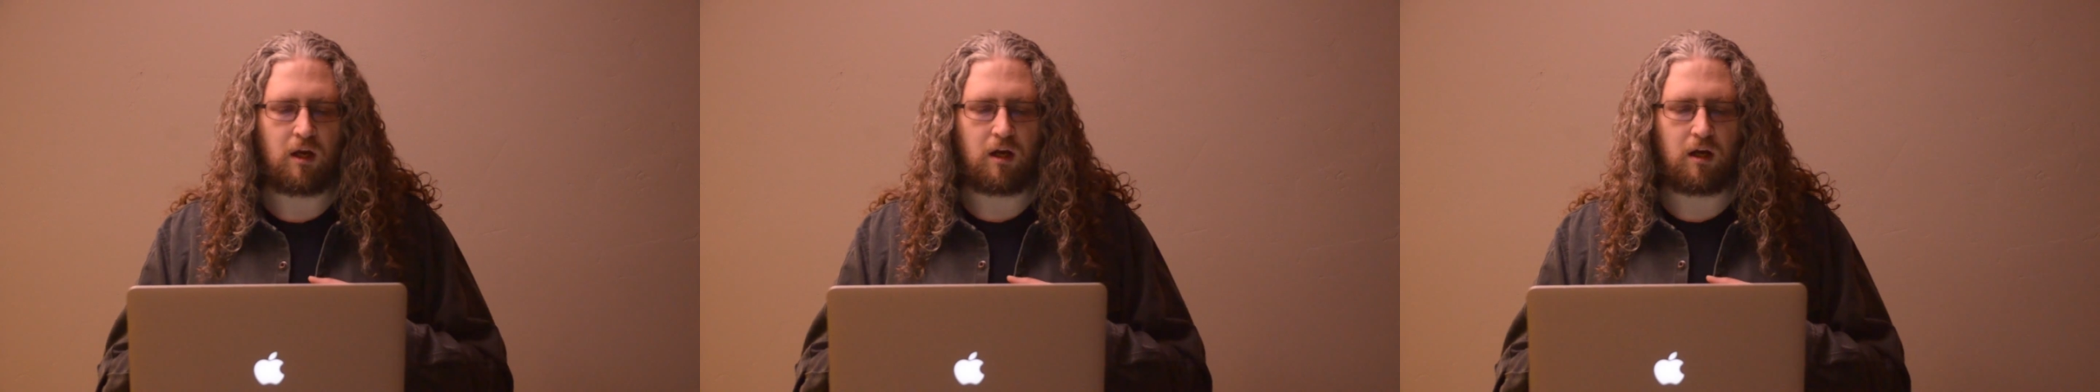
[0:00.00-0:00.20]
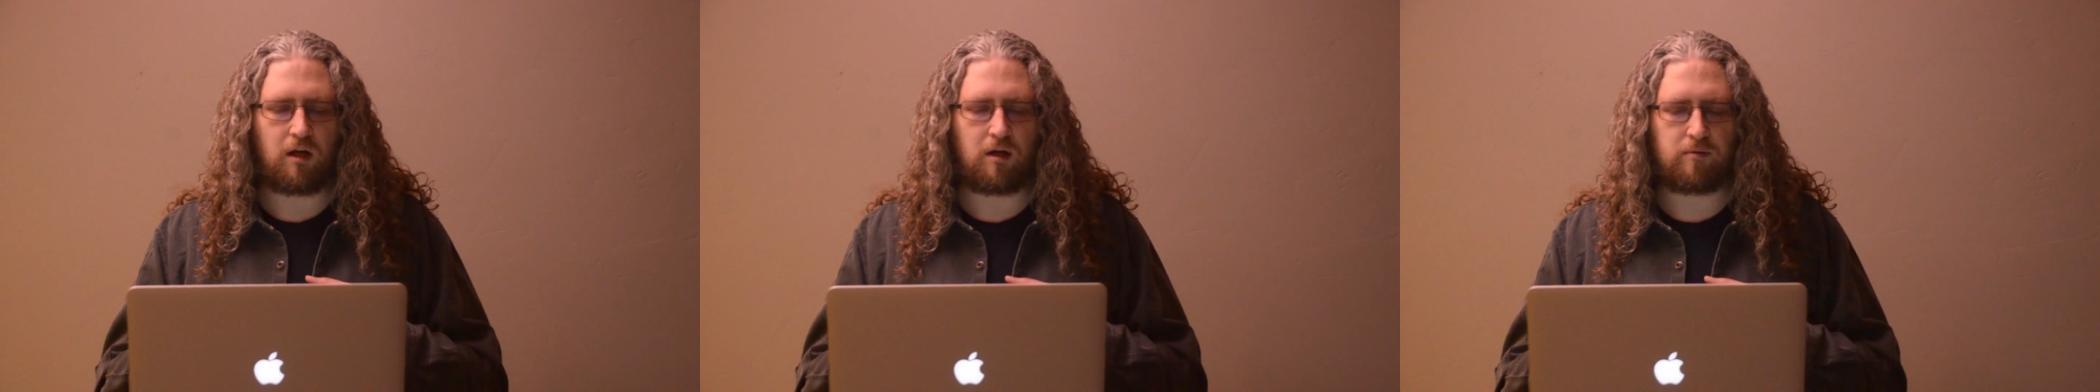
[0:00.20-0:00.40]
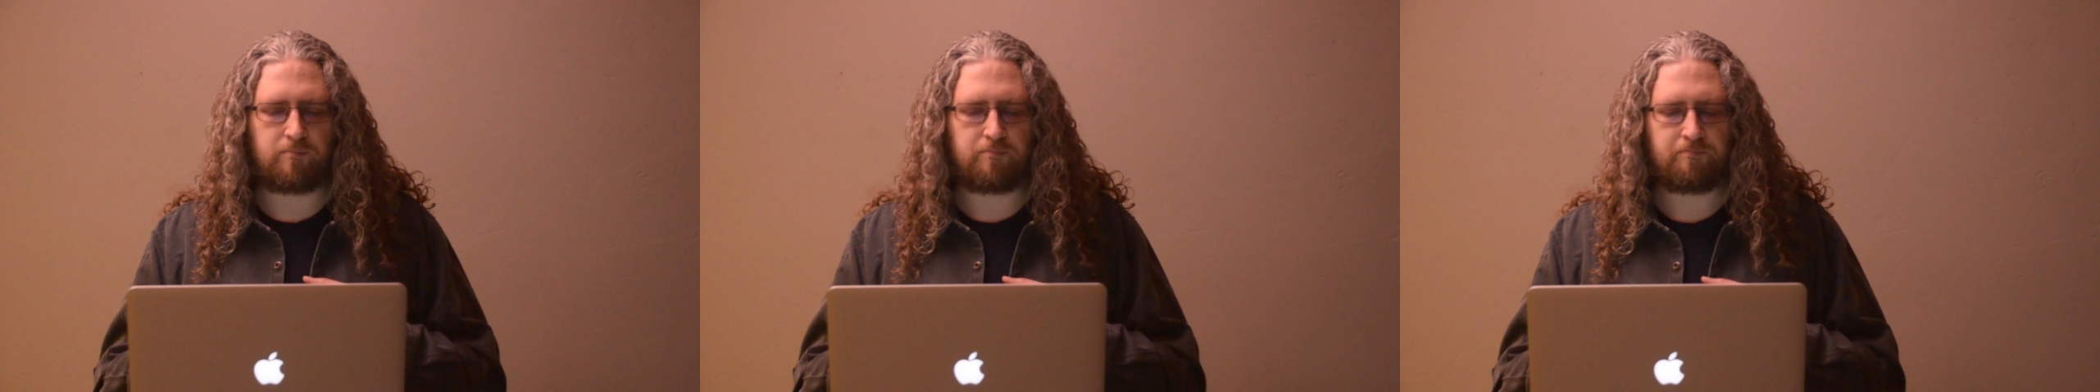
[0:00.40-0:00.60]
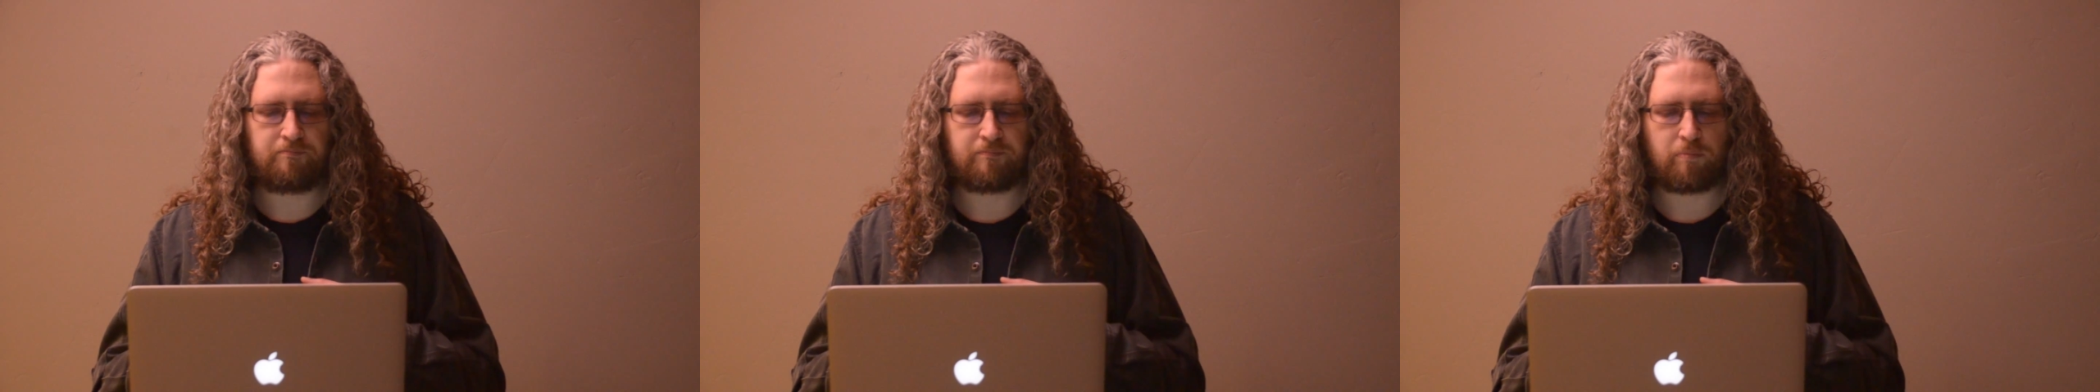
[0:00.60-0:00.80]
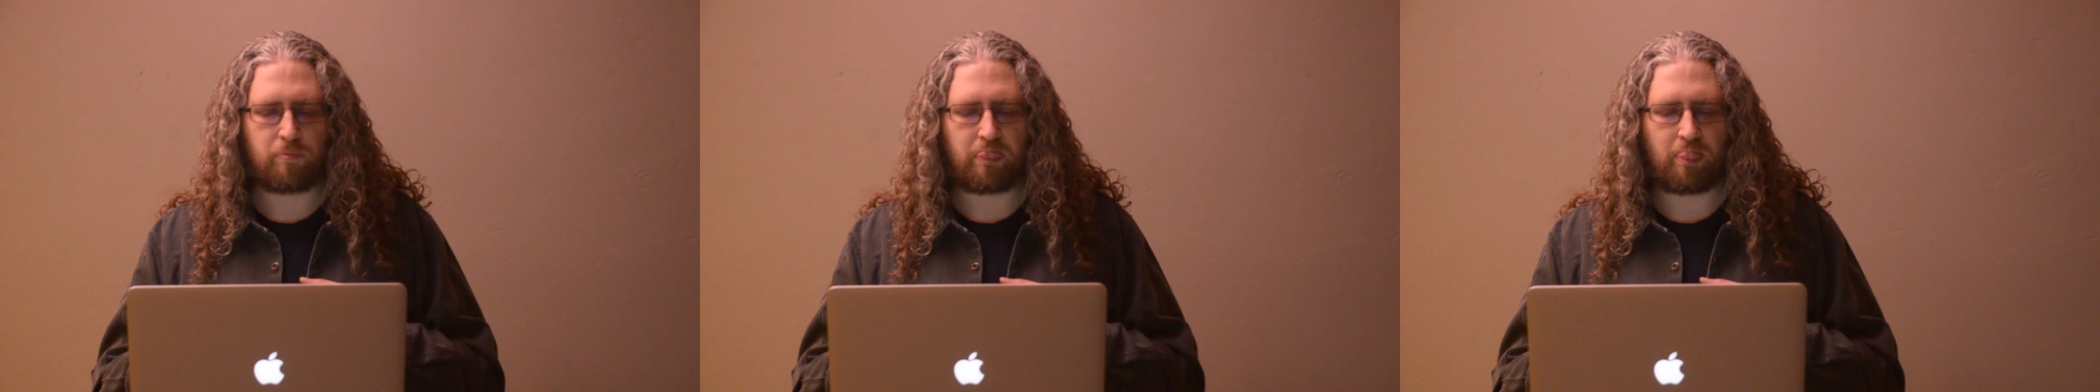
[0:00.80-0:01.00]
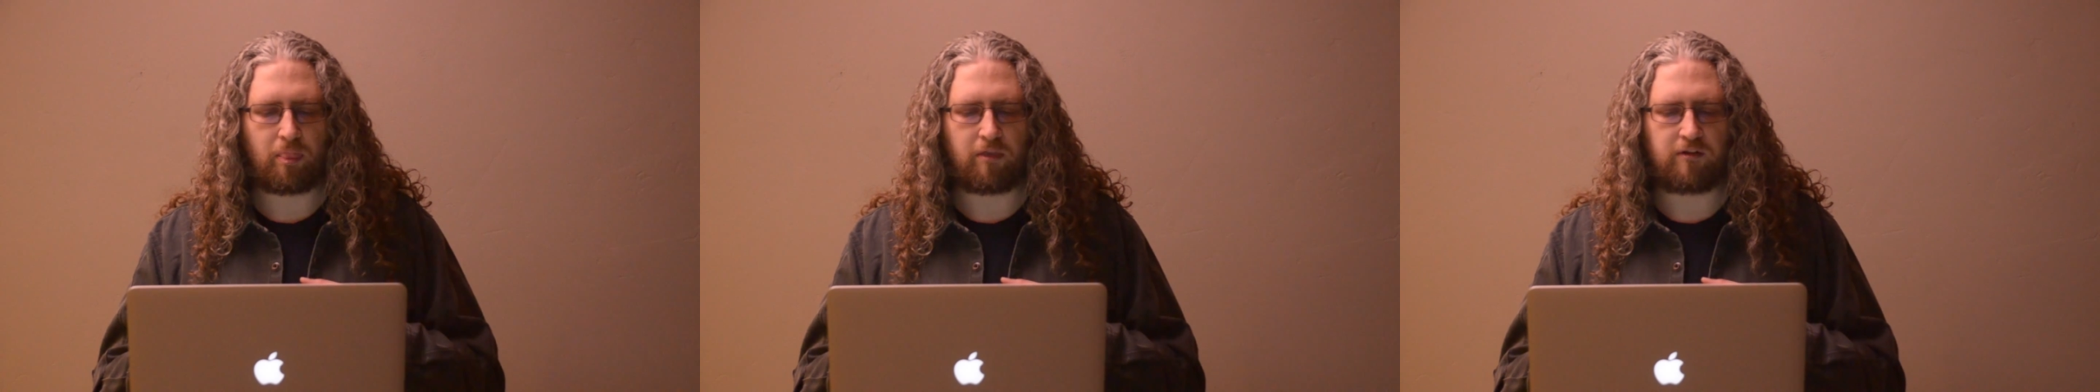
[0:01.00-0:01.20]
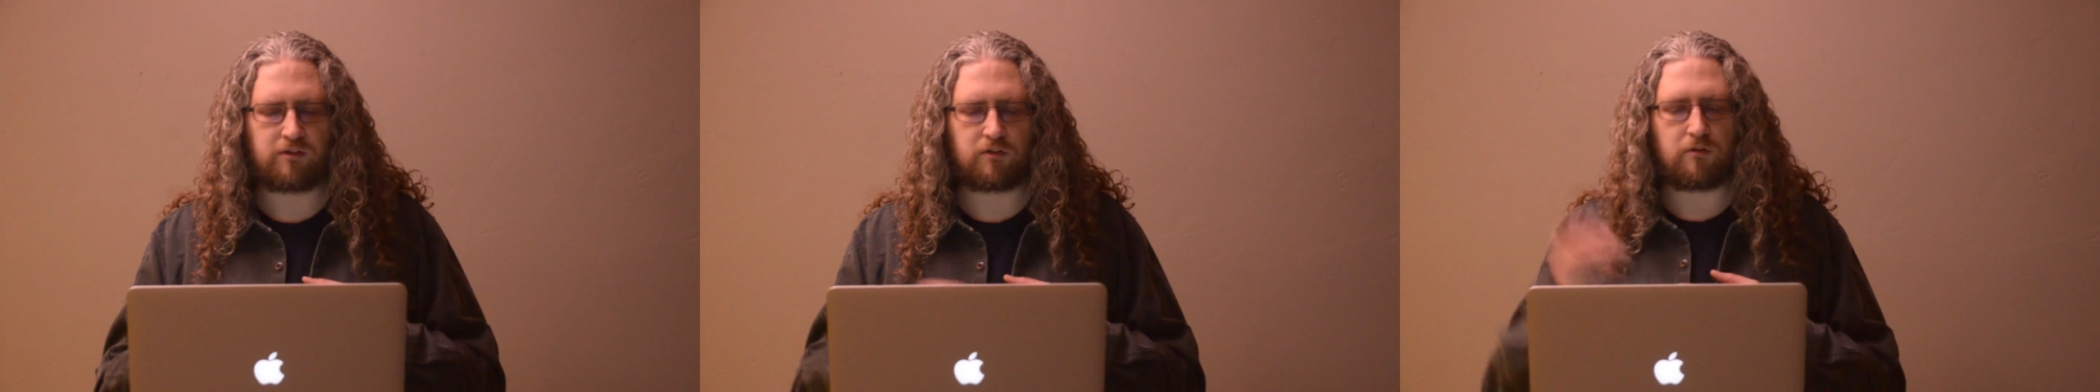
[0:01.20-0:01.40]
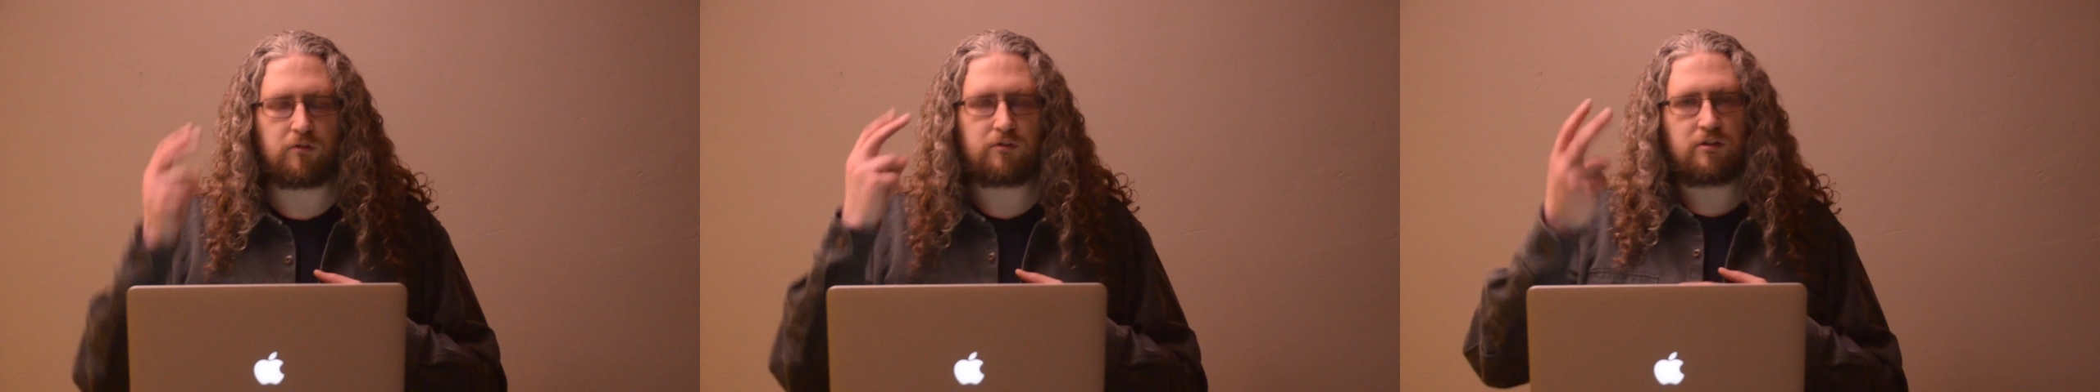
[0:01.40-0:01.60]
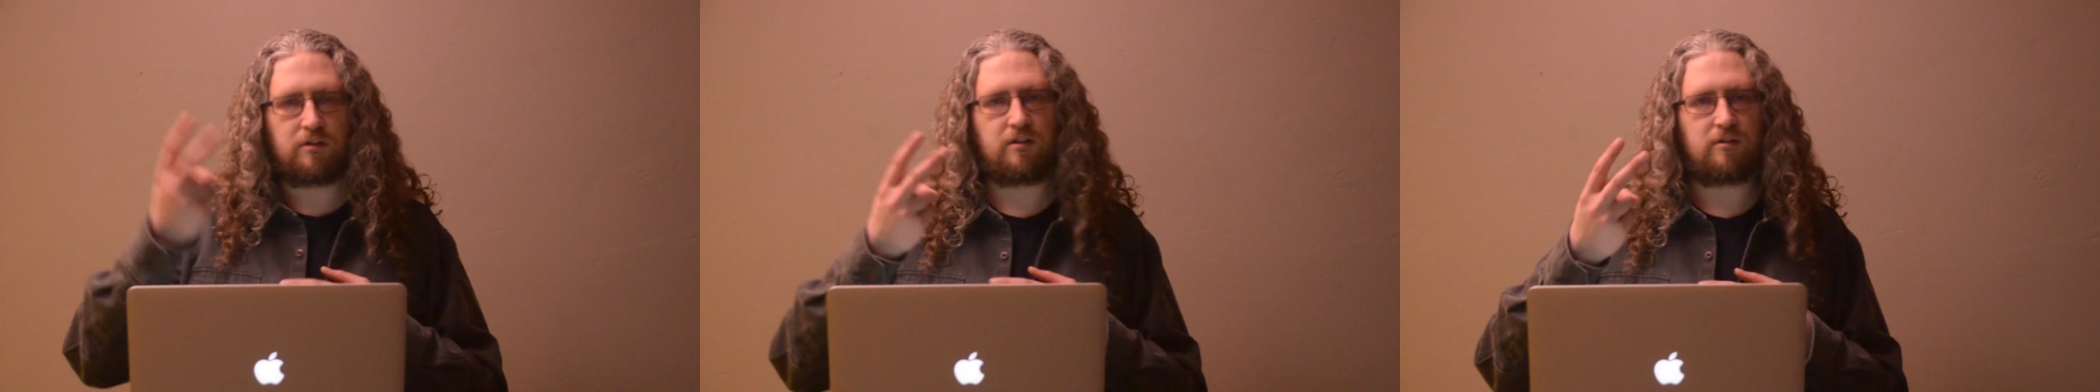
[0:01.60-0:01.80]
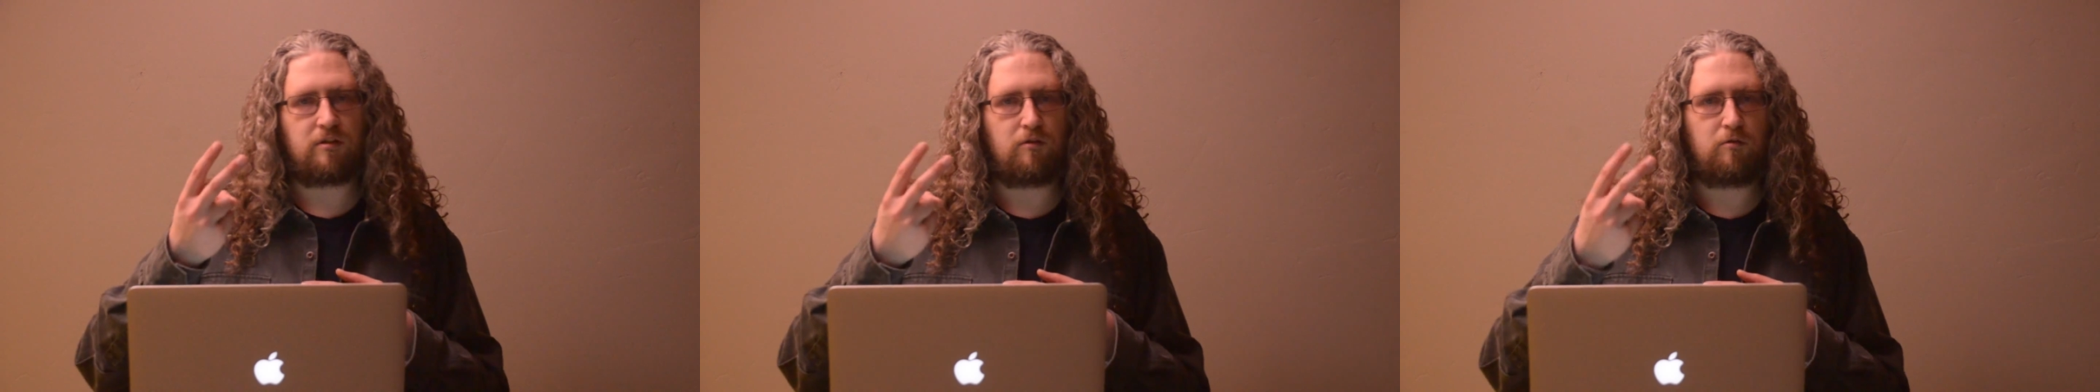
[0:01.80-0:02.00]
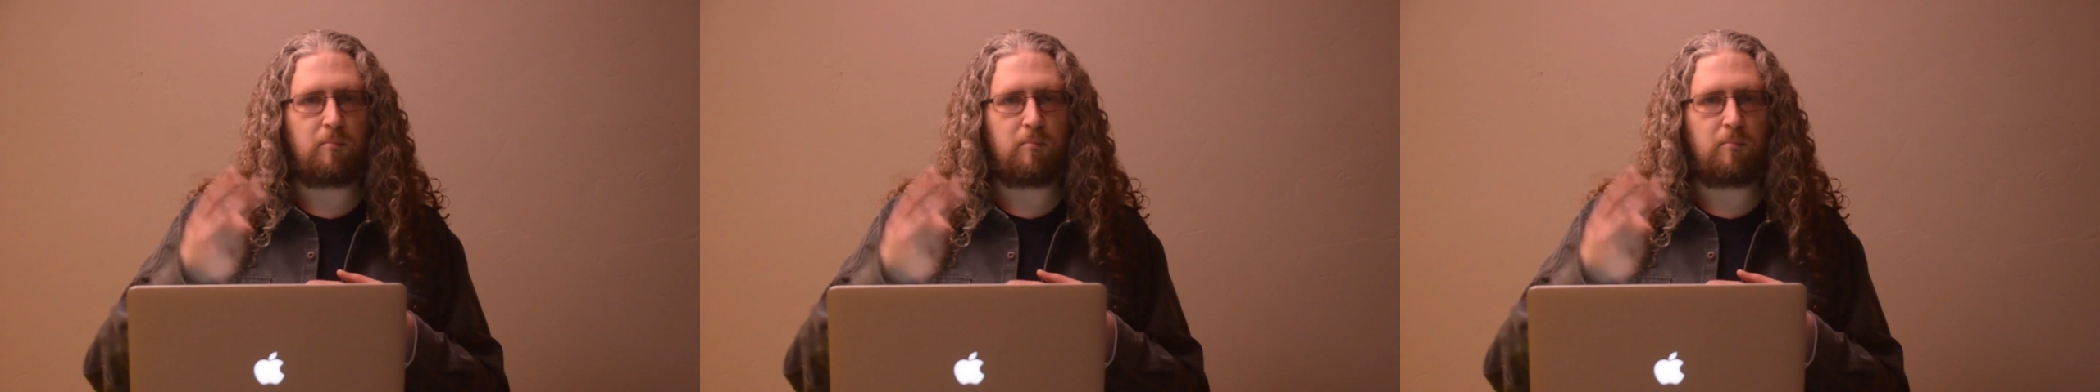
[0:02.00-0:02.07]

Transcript: So those are the two